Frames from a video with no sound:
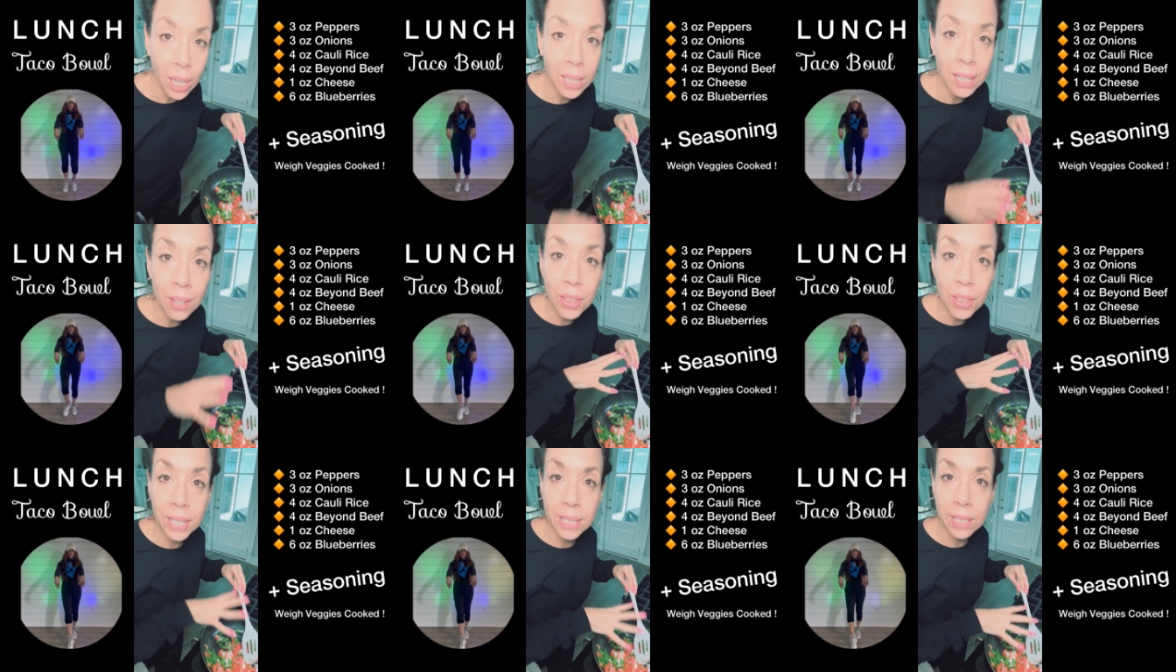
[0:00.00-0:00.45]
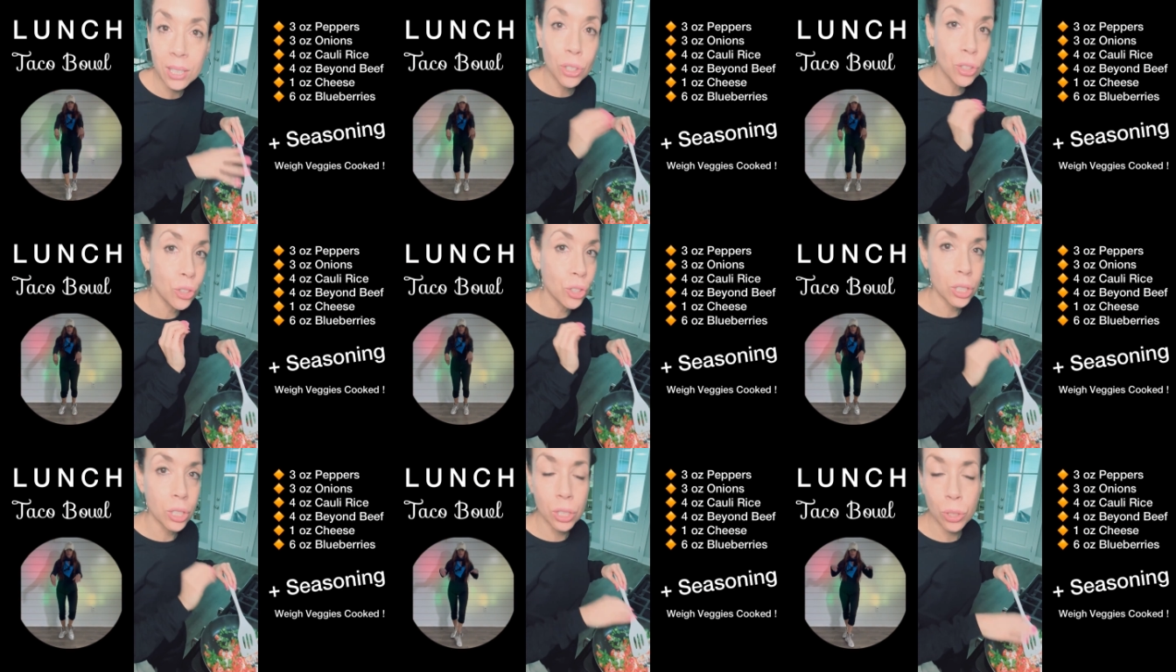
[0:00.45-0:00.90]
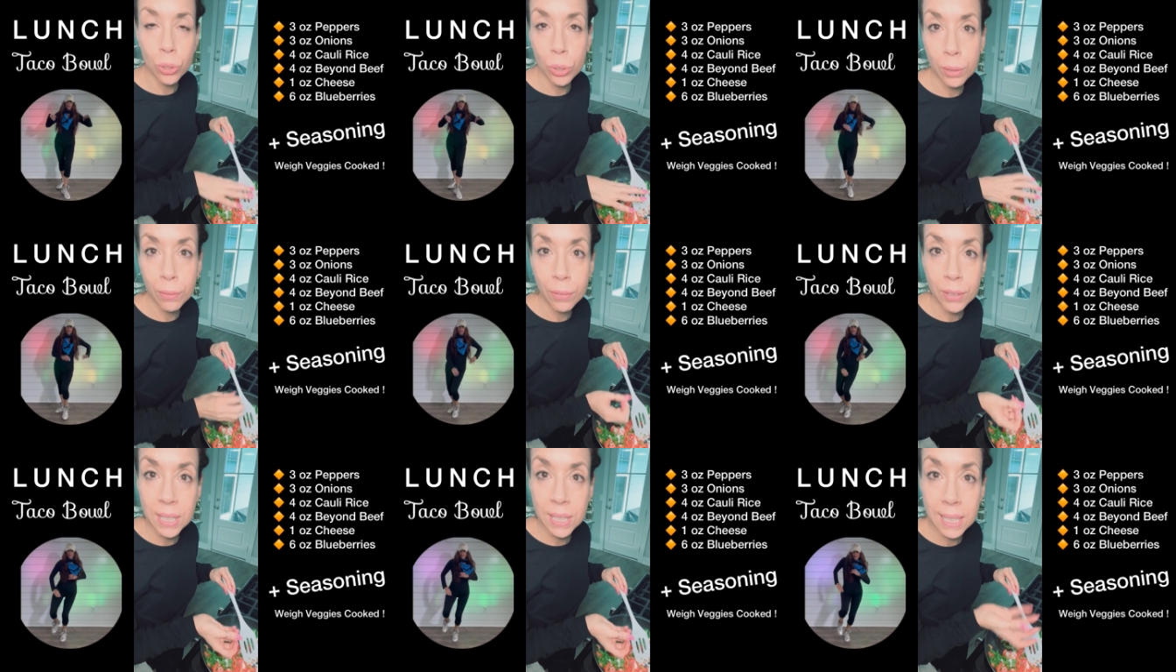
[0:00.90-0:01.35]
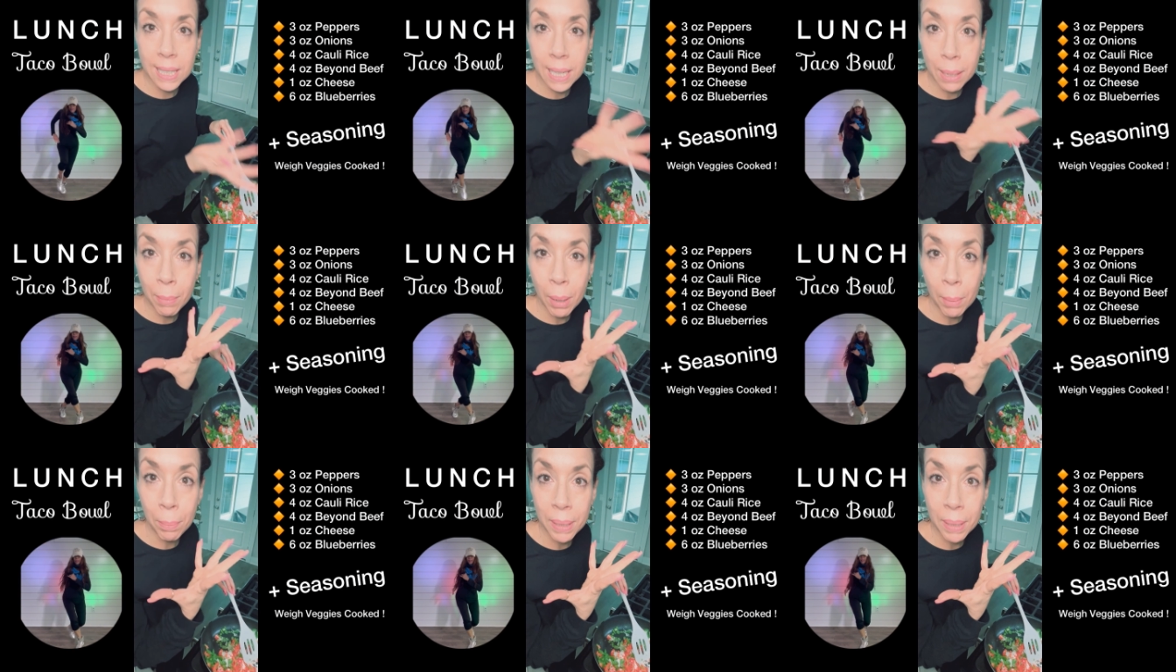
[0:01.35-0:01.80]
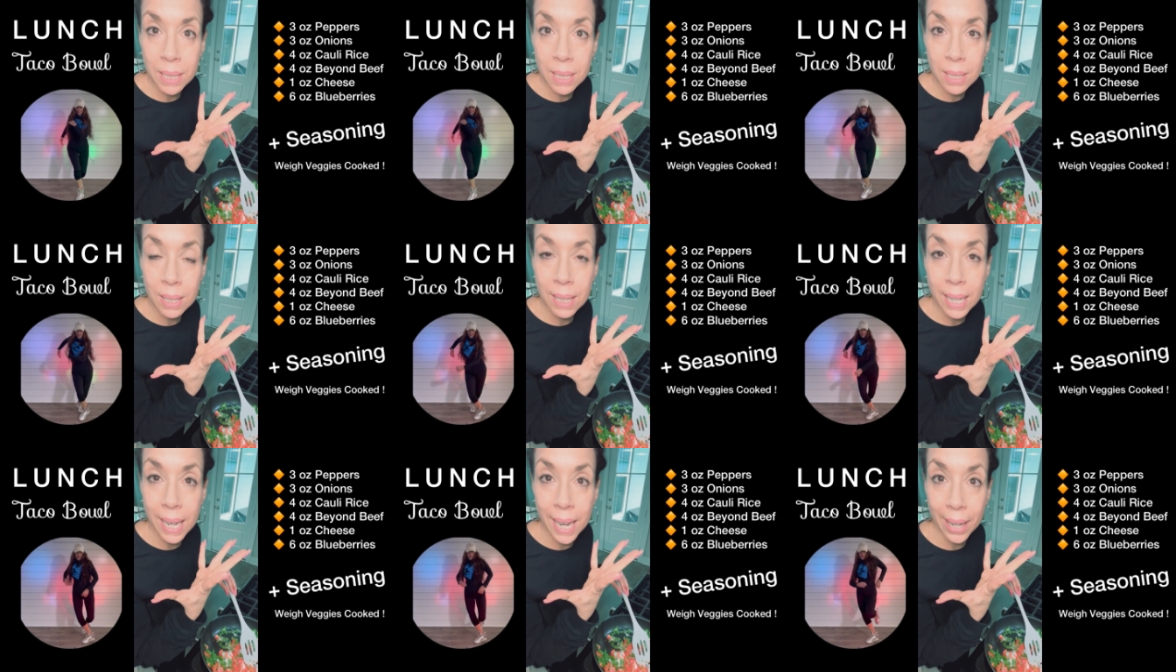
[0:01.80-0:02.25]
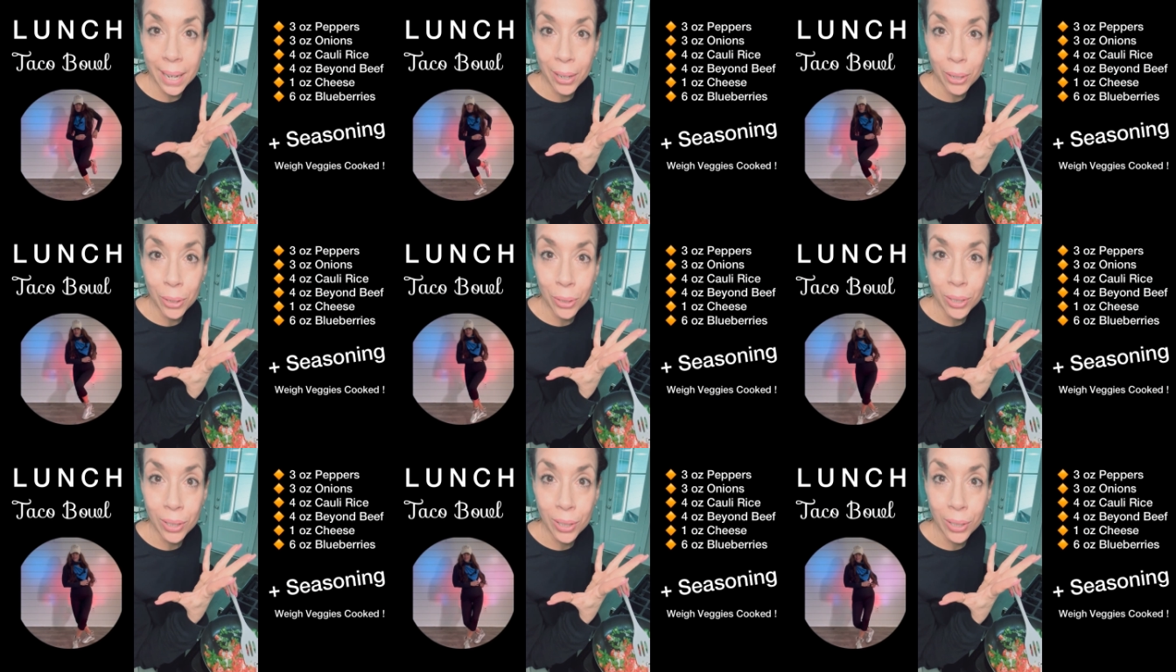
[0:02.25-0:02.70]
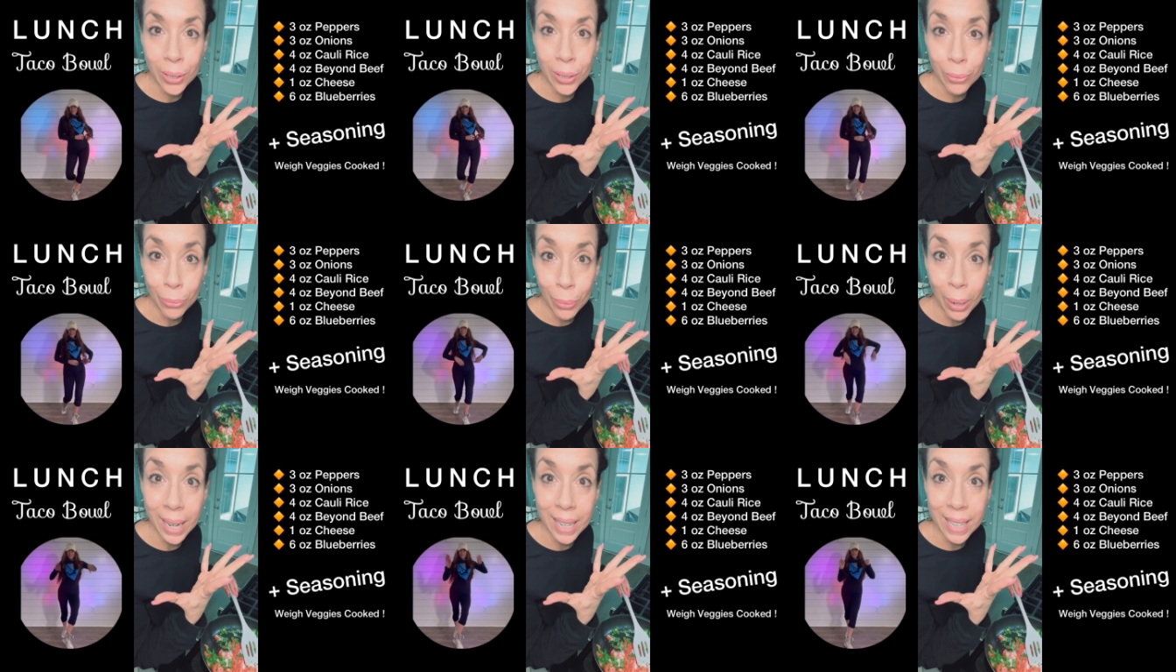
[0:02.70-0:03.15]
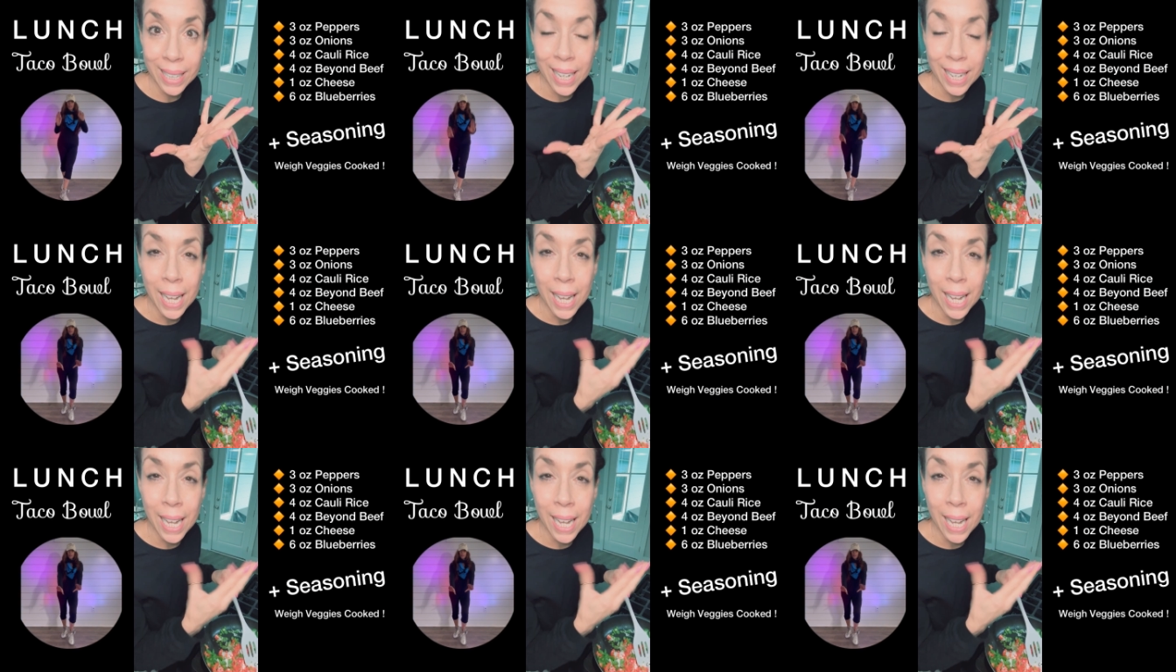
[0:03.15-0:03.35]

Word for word: of this just sort of steam up into the air, right?